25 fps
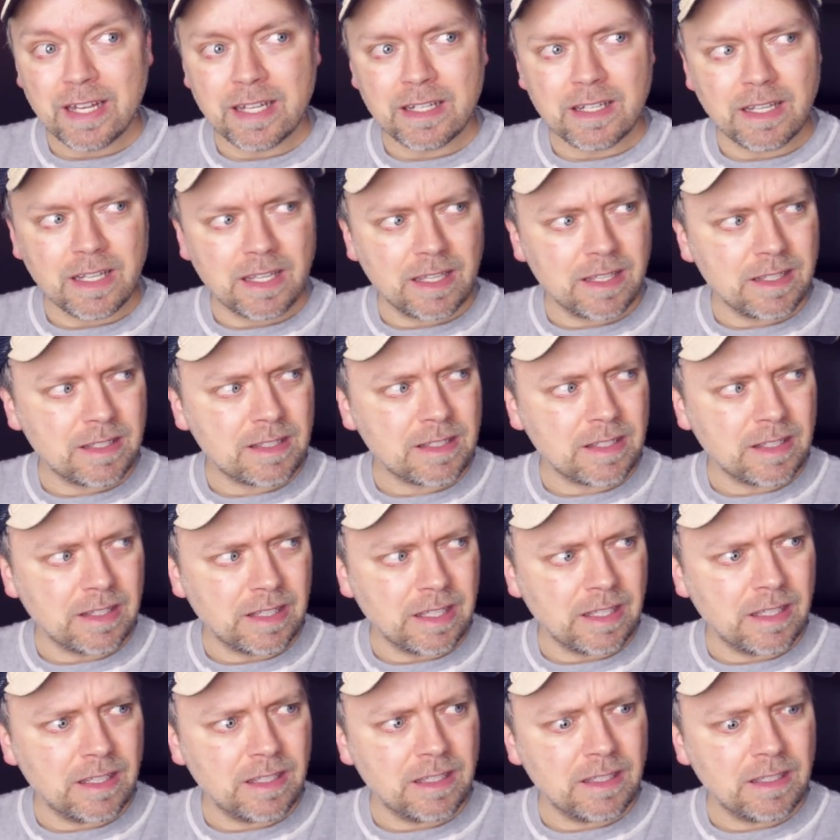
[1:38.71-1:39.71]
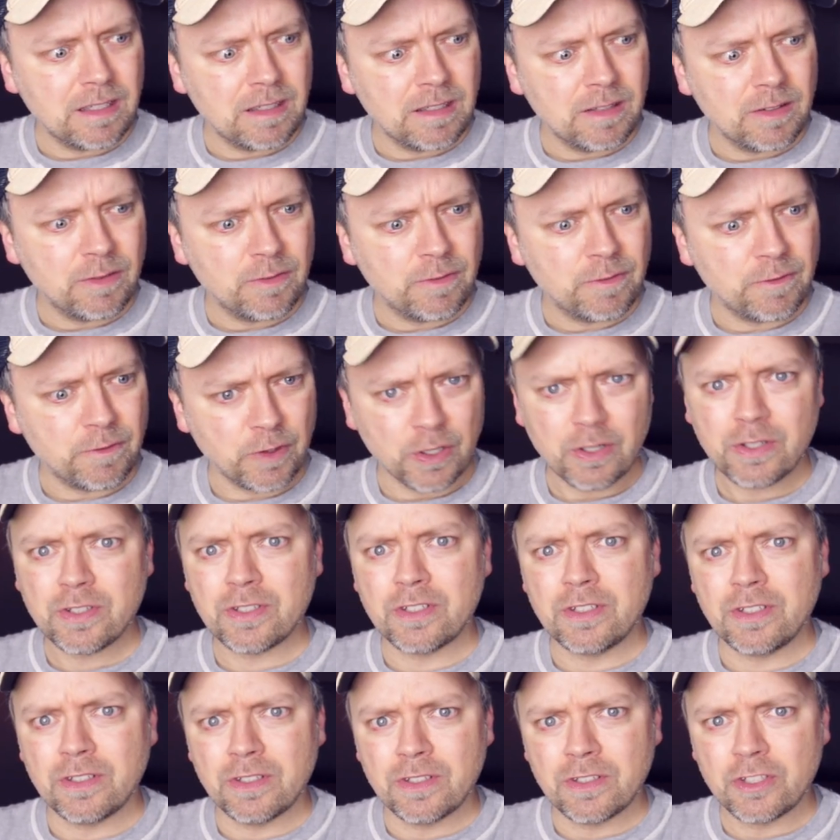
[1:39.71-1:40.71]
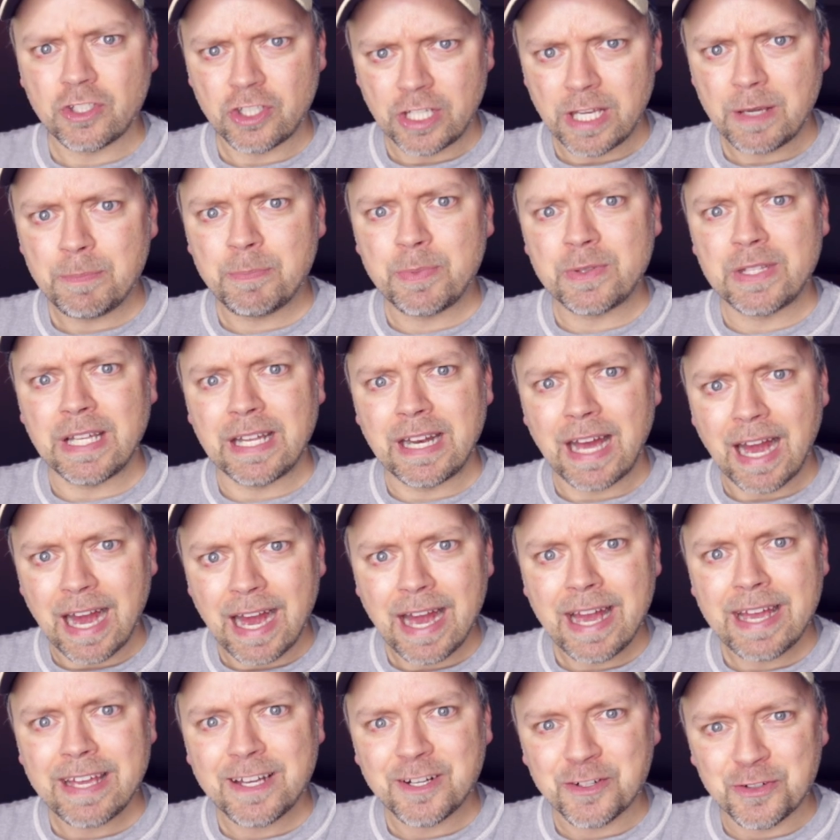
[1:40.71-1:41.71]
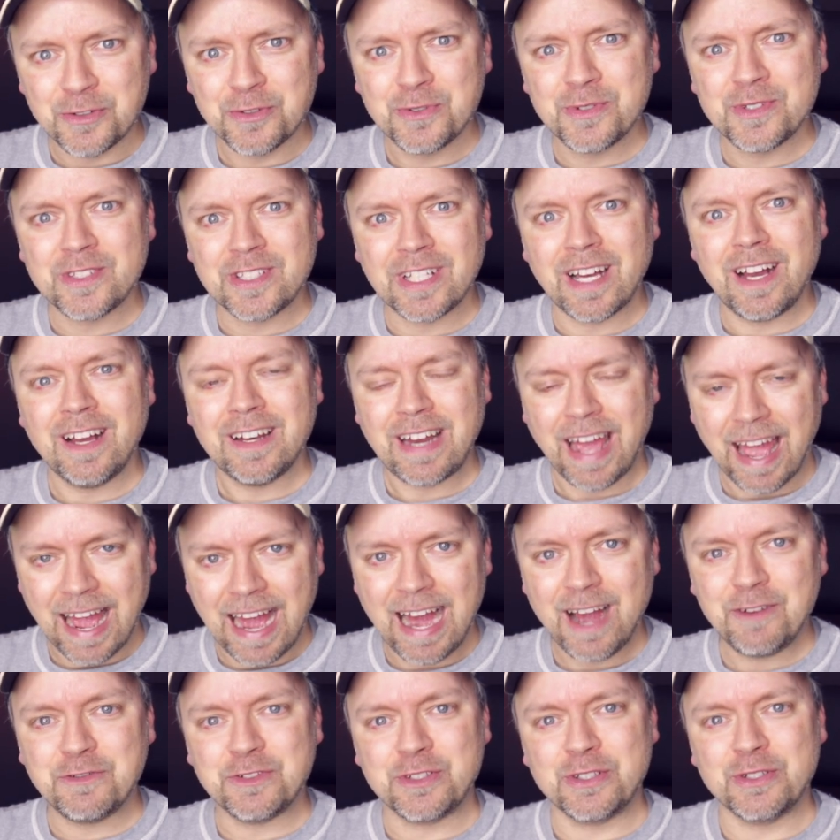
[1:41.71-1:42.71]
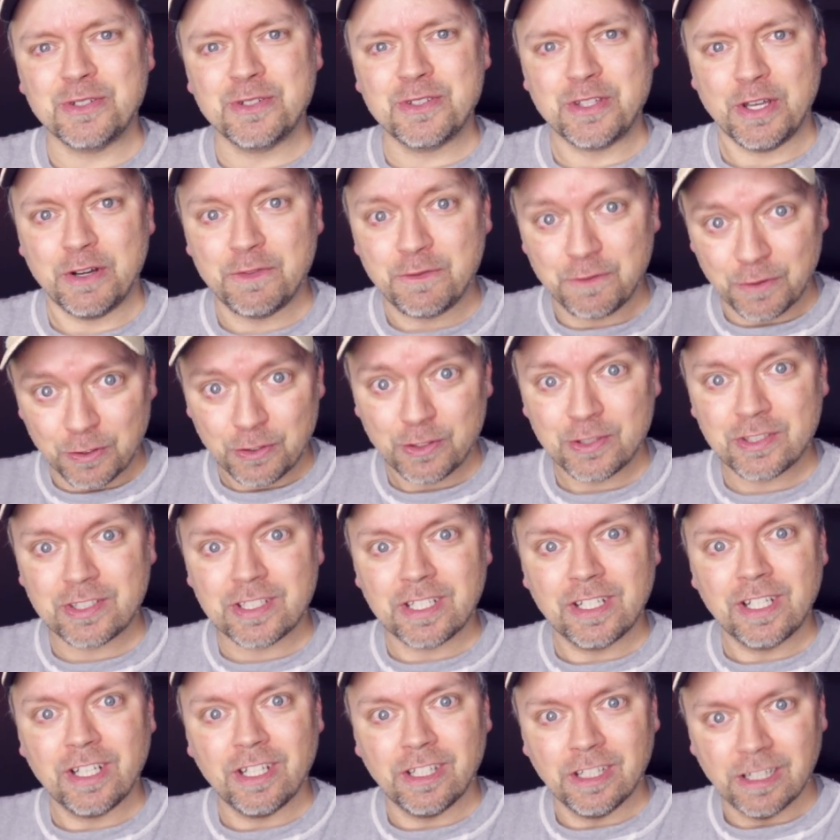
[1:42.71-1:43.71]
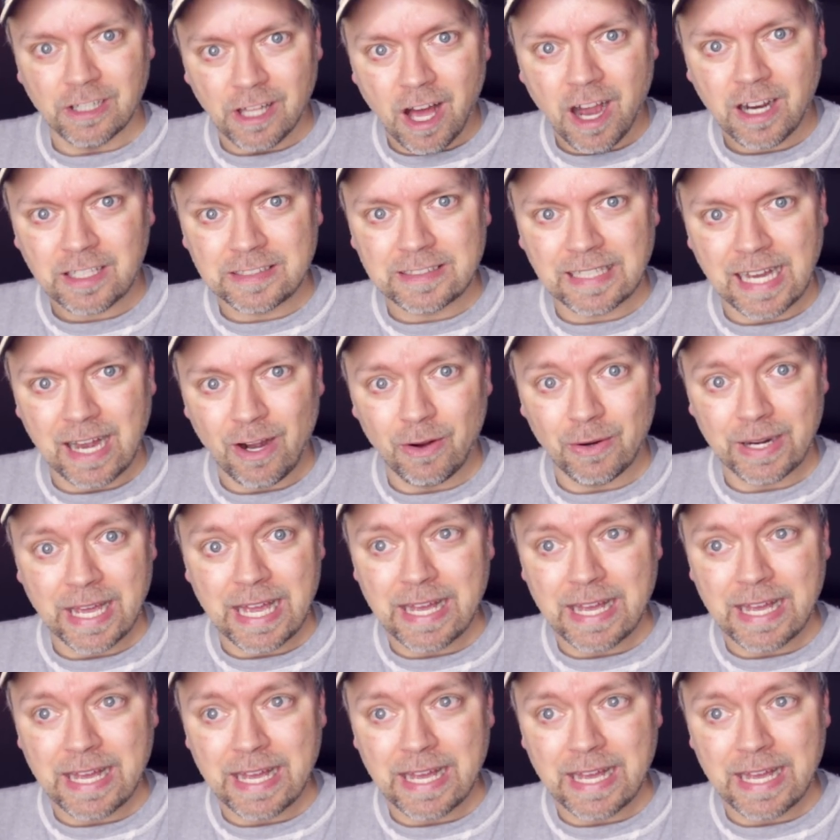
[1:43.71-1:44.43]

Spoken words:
It is the first ship that I cruised on after the first lockdown,